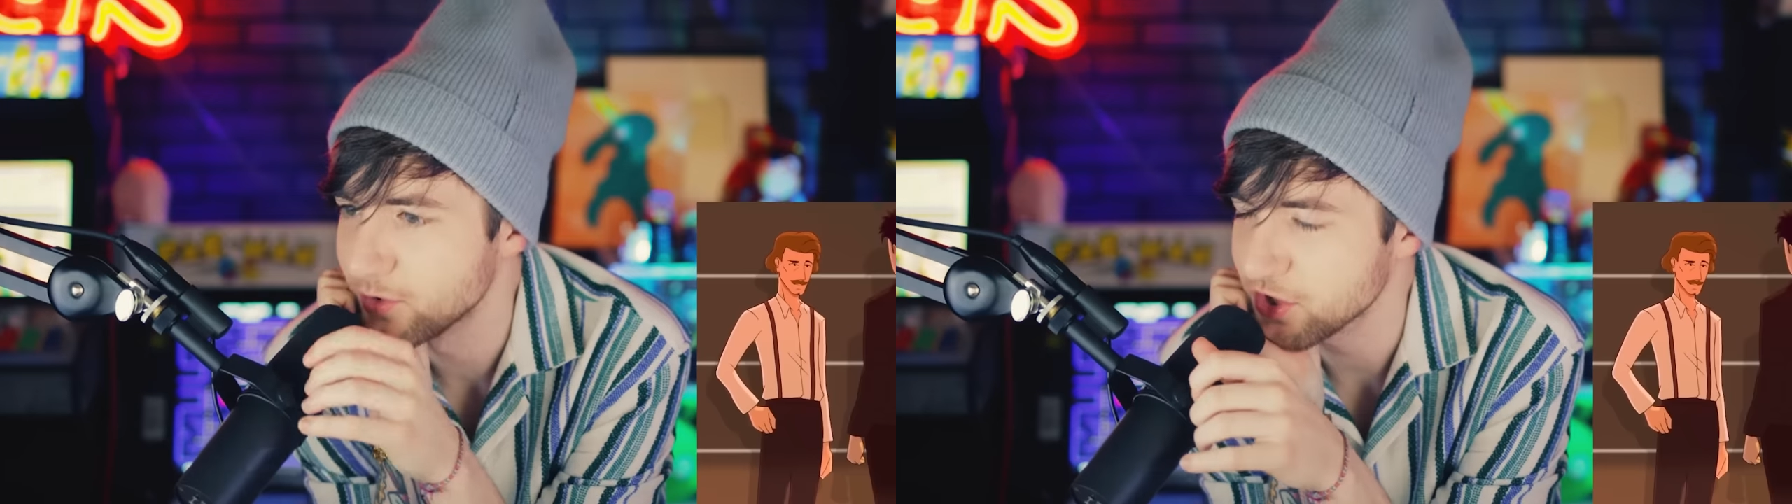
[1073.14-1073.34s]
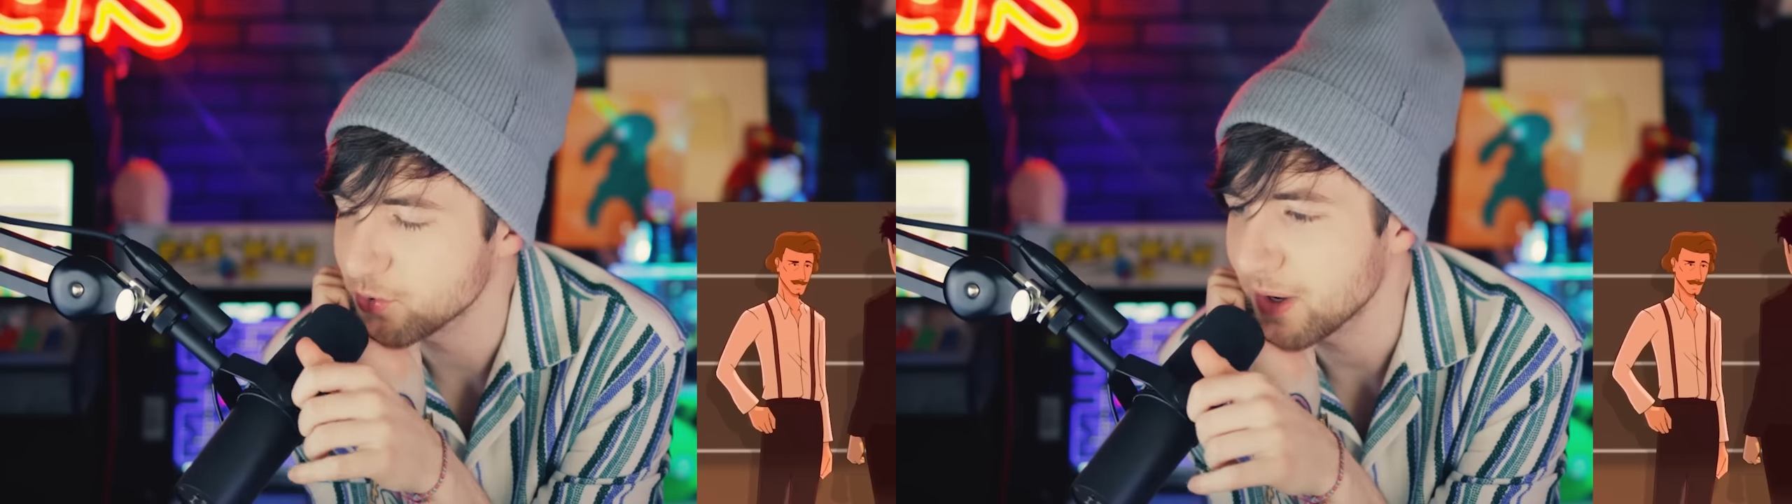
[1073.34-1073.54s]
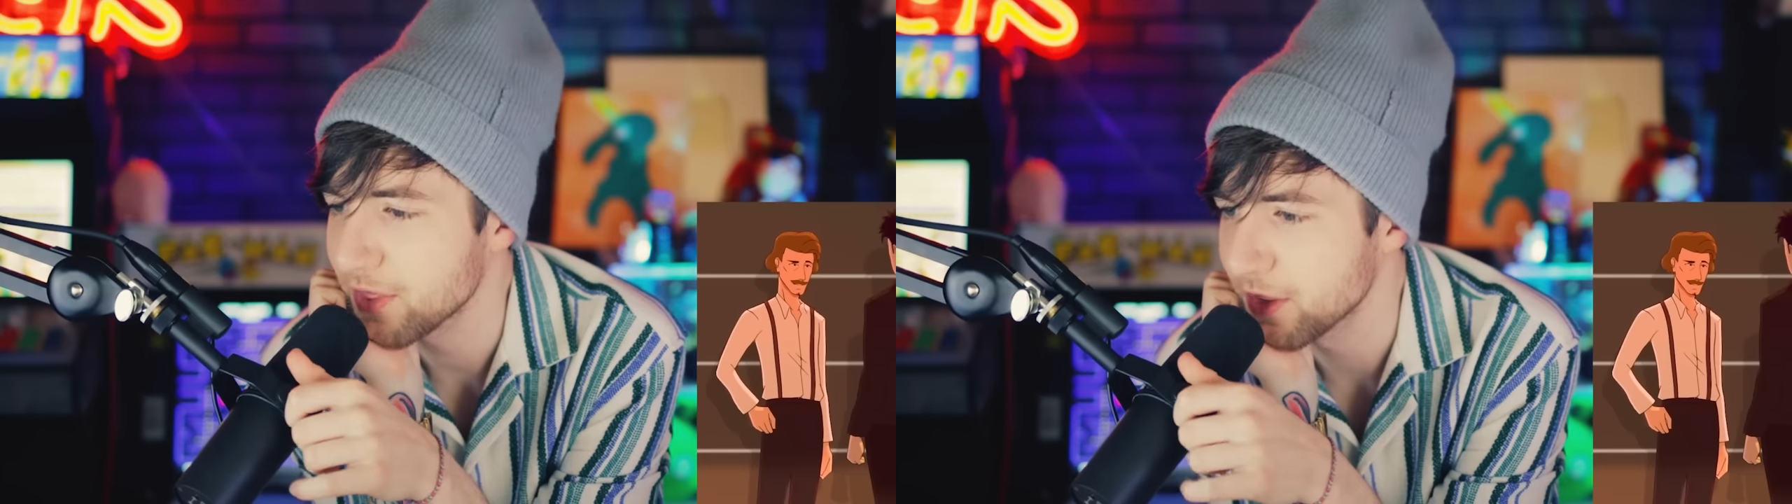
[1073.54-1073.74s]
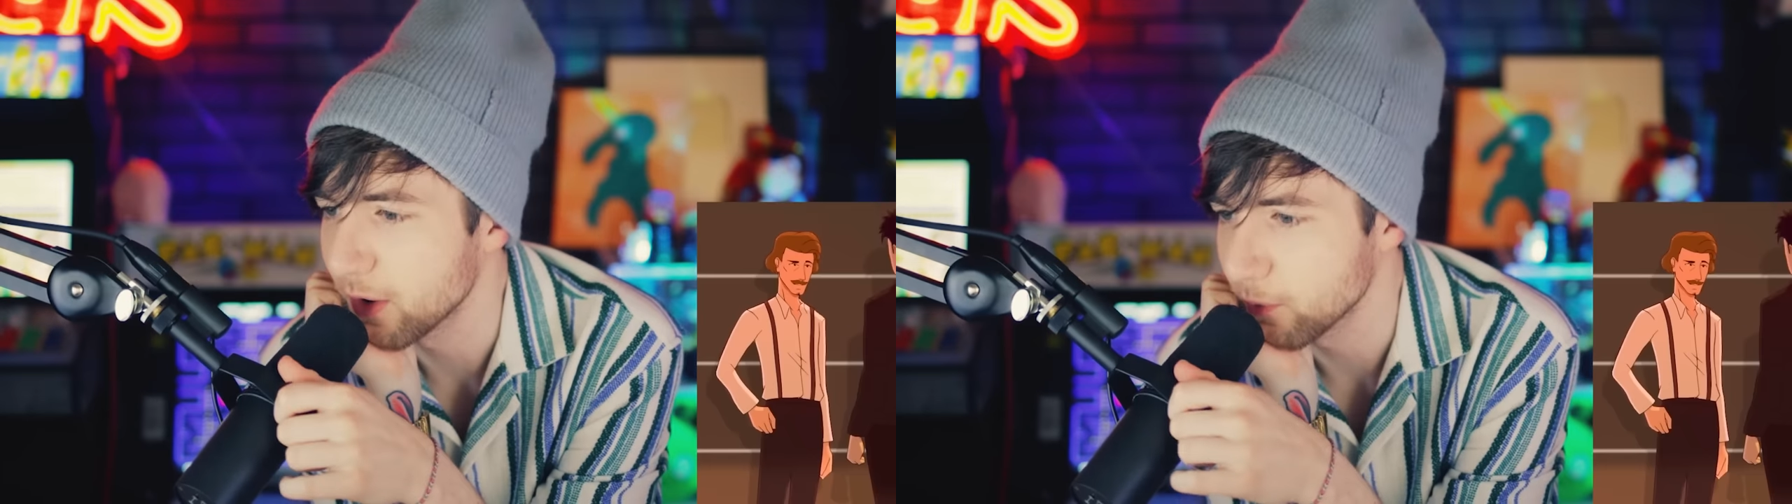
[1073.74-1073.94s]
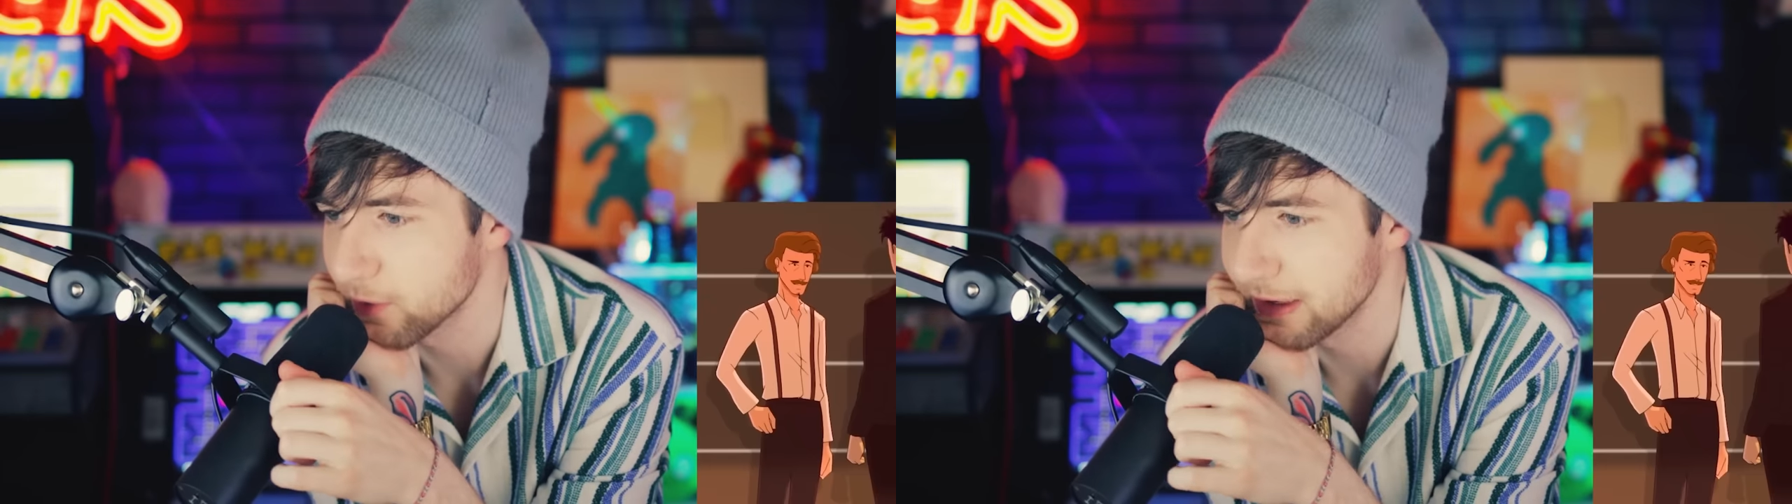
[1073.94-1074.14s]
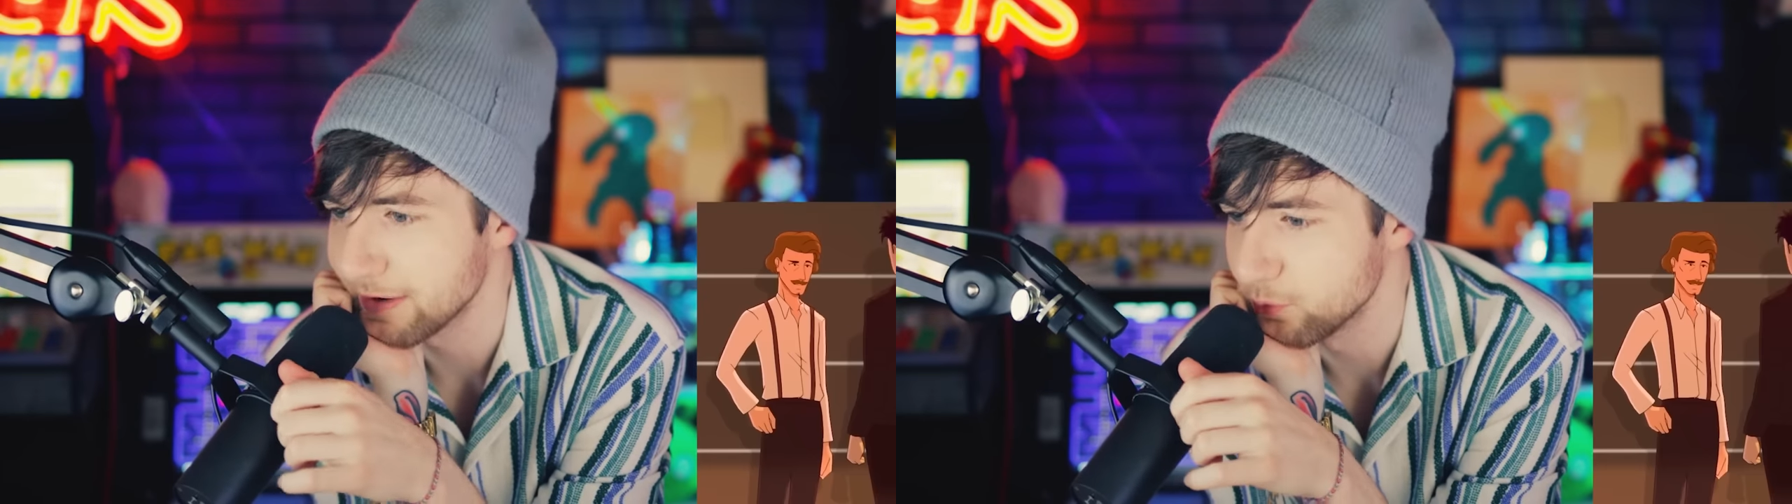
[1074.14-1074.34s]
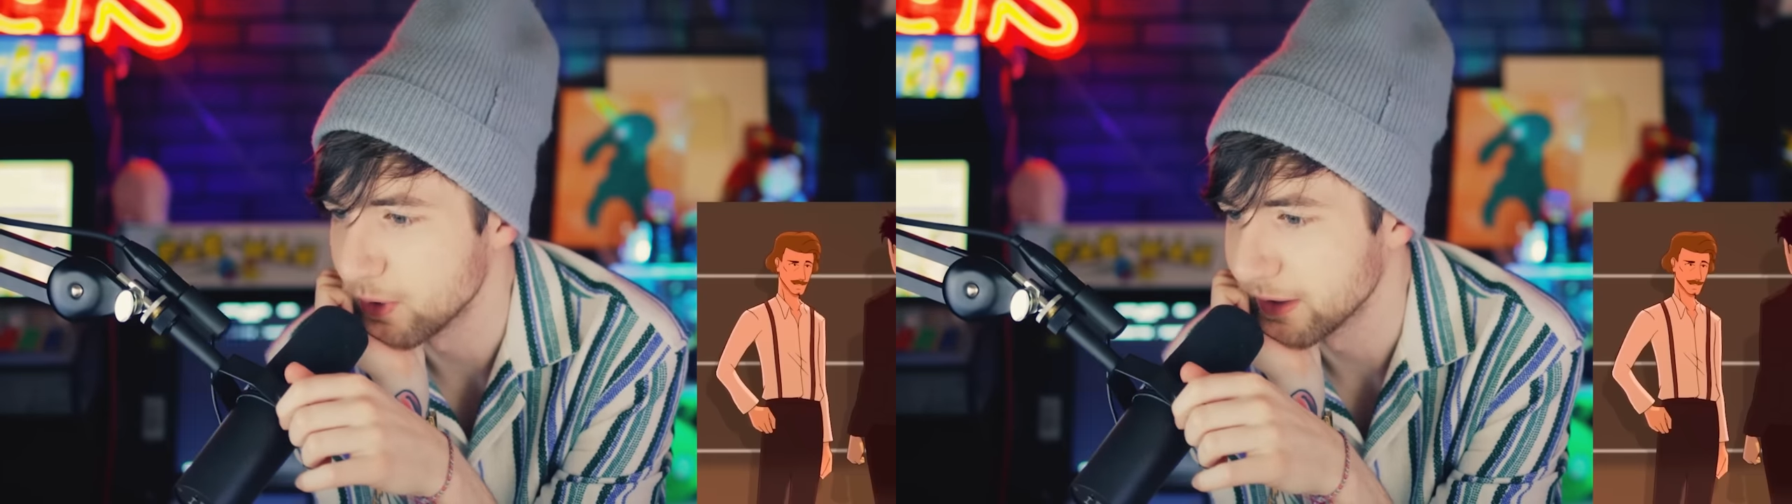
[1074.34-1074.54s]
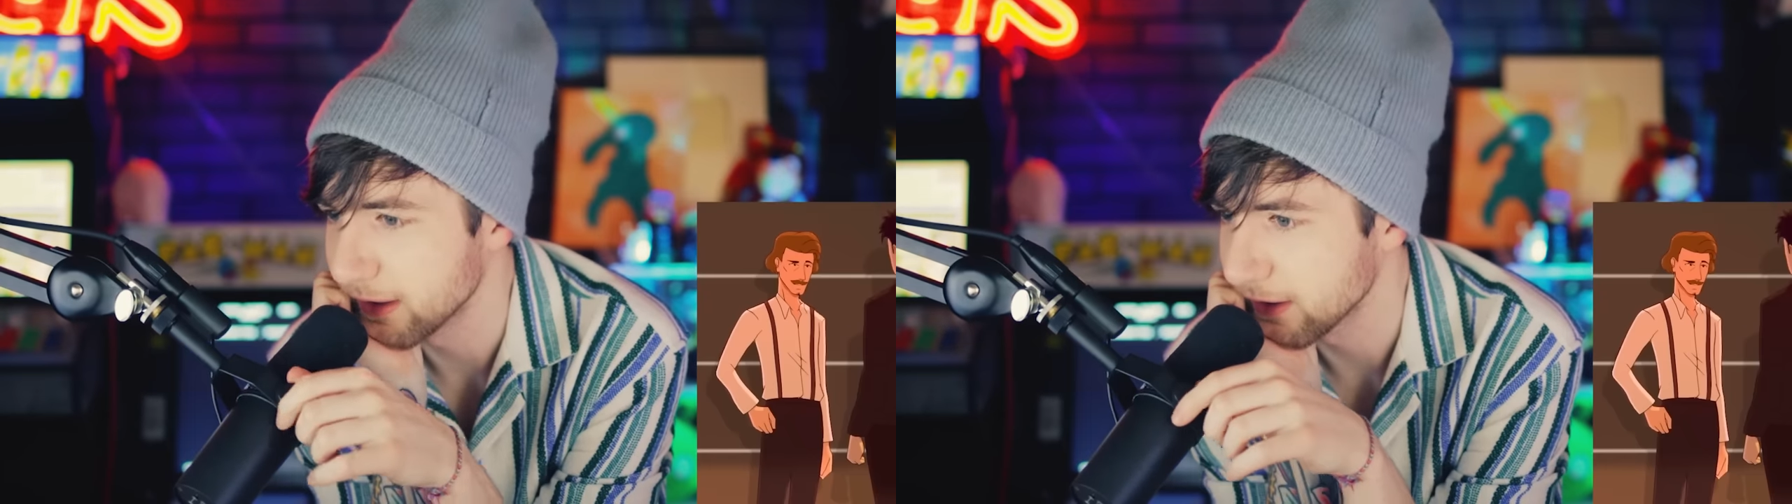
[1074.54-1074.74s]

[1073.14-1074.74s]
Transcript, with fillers: just when I thought we were going to have one